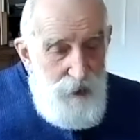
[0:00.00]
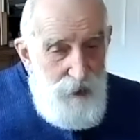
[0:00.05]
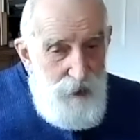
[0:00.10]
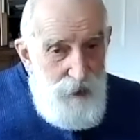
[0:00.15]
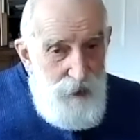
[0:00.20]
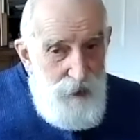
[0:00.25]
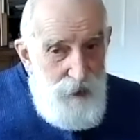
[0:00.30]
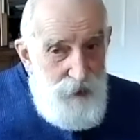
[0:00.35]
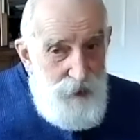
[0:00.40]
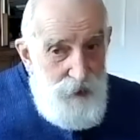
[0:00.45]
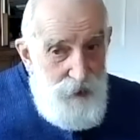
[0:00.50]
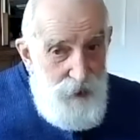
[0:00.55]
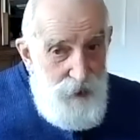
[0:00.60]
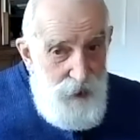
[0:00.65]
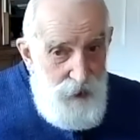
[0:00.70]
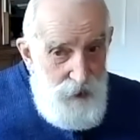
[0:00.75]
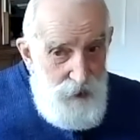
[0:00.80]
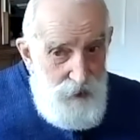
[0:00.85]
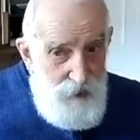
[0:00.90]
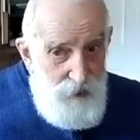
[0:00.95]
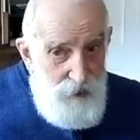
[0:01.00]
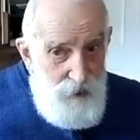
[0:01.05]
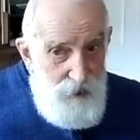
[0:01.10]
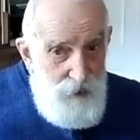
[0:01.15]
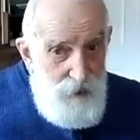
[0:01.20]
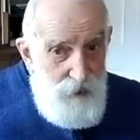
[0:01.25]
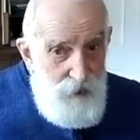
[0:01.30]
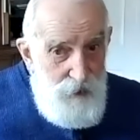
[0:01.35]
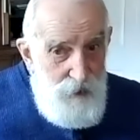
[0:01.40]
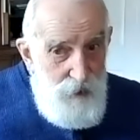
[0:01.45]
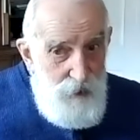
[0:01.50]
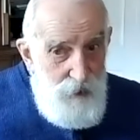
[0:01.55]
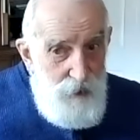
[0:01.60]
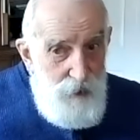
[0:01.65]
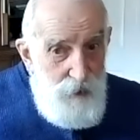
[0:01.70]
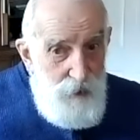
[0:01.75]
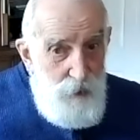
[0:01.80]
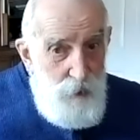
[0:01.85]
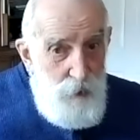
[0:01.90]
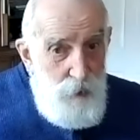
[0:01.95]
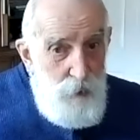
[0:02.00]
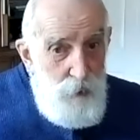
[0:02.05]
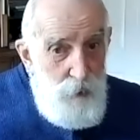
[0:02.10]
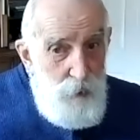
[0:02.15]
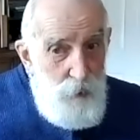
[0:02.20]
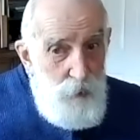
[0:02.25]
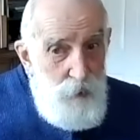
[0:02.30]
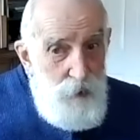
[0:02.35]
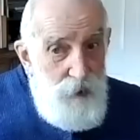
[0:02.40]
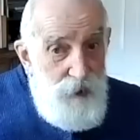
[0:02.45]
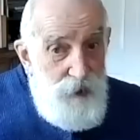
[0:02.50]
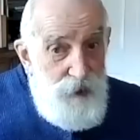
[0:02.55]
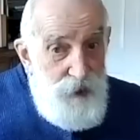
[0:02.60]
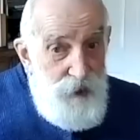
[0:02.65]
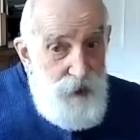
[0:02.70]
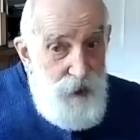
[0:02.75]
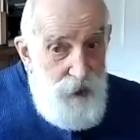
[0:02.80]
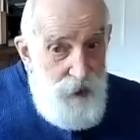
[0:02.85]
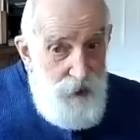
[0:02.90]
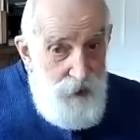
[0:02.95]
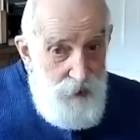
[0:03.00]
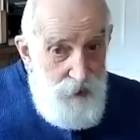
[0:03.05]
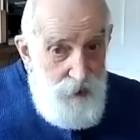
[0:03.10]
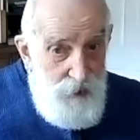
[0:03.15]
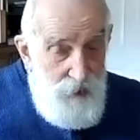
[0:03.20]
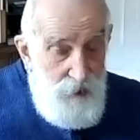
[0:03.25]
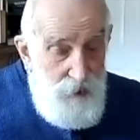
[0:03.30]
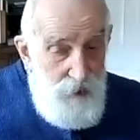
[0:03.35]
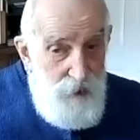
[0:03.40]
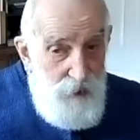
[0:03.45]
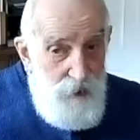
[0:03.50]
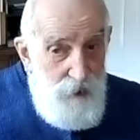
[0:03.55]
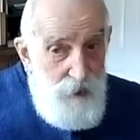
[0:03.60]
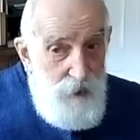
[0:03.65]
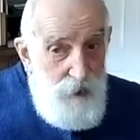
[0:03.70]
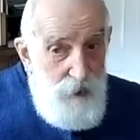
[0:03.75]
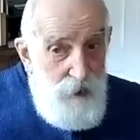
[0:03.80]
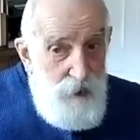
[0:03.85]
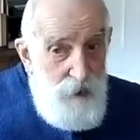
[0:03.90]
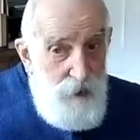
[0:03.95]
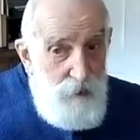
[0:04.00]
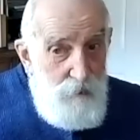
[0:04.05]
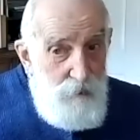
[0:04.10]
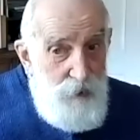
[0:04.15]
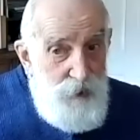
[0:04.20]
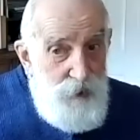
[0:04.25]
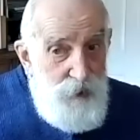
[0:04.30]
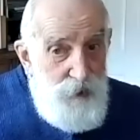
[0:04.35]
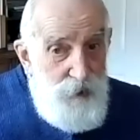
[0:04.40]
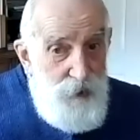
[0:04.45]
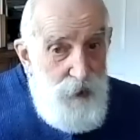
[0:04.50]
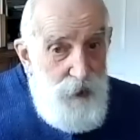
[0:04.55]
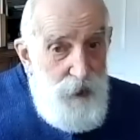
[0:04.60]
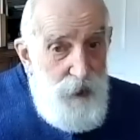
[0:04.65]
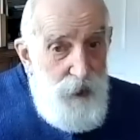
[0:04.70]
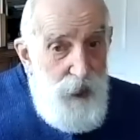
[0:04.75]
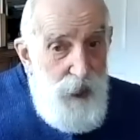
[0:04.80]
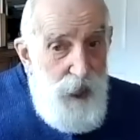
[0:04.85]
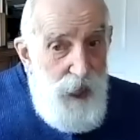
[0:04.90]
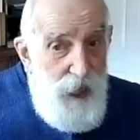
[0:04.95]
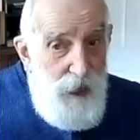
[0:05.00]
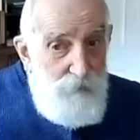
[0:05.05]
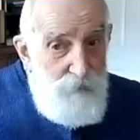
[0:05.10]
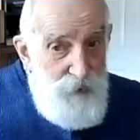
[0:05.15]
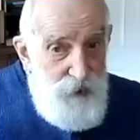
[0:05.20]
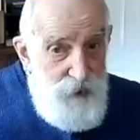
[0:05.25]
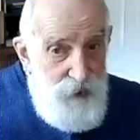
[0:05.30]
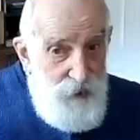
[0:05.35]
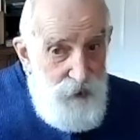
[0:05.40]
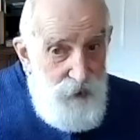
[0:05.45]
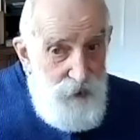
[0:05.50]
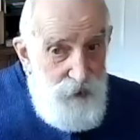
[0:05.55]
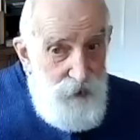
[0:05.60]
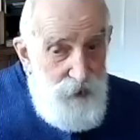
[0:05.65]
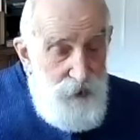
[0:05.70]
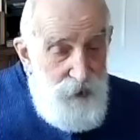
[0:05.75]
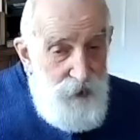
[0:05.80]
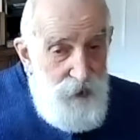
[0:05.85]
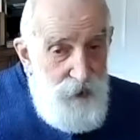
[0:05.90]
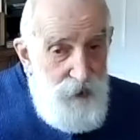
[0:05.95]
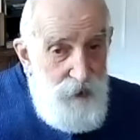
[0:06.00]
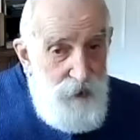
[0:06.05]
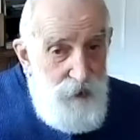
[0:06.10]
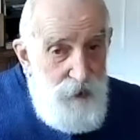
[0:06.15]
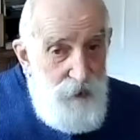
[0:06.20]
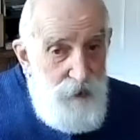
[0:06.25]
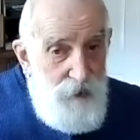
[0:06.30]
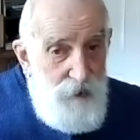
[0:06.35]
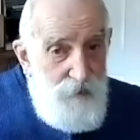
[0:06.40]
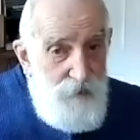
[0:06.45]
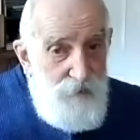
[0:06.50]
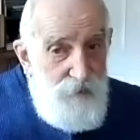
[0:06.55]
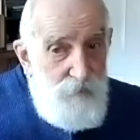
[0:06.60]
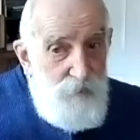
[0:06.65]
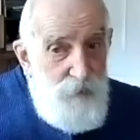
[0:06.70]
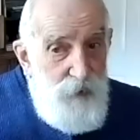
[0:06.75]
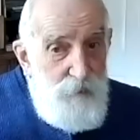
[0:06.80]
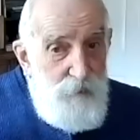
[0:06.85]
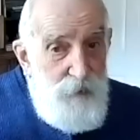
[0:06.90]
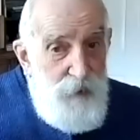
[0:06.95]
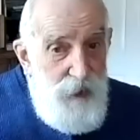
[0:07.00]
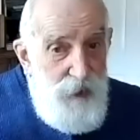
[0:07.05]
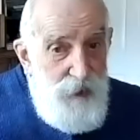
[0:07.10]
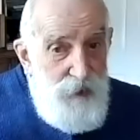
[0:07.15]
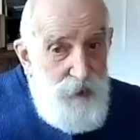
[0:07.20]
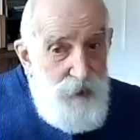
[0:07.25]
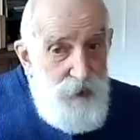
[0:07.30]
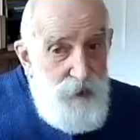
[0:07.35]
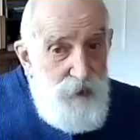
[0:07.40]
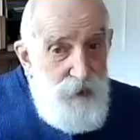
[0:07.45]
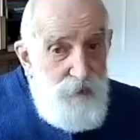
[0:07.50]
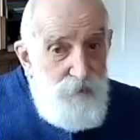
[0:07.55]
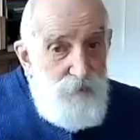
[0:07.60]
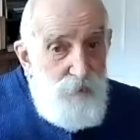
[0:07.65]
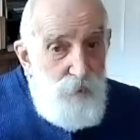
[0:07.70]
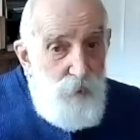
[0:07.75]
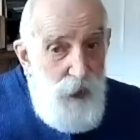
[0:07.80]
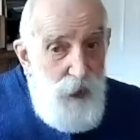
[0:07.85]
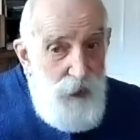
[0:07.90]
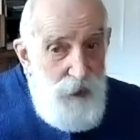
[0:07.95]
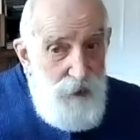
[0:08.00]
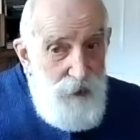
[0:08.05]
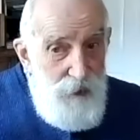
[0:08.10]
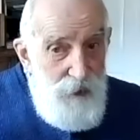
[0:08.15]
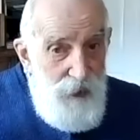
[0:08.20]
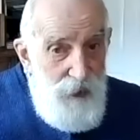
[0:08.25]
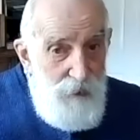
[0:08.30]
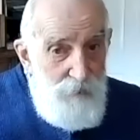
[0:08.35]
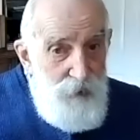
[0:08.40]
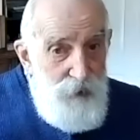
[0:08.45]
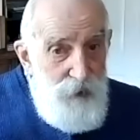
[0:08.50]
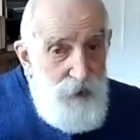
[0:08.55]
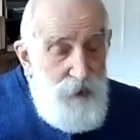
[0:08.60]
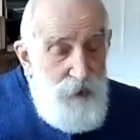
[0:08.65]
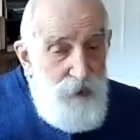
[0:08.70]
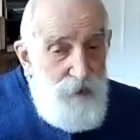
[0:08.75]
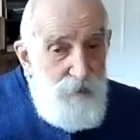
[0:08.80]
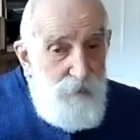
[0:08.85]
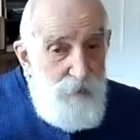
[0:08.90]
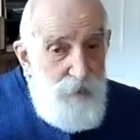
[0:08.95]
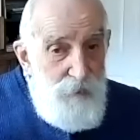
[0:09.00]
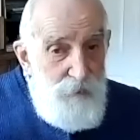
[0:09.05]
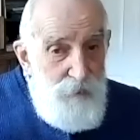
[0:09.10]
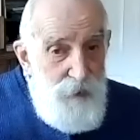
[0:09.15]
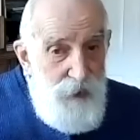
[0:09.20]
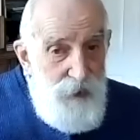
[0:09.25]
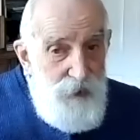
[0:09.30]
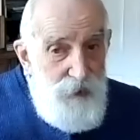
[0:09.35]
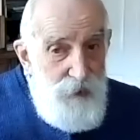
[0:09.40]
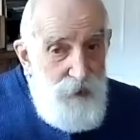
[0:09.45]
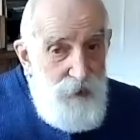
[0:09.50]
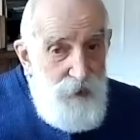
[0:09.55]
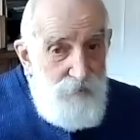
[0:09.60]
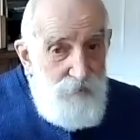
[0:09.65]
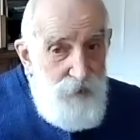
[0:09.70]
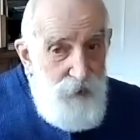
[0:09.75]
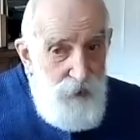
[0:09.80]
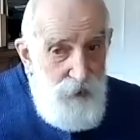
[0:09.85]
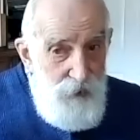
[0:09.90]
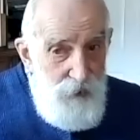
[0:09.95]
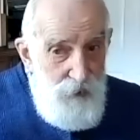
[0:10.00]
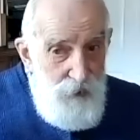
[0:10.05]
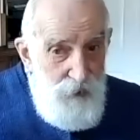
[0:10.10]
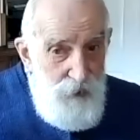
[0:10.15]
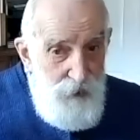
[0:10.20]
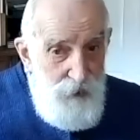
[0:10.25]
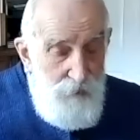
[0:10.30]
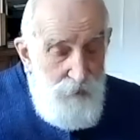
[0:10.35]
estate called sin, which is really absence from the presence of one, absence from the presence of God.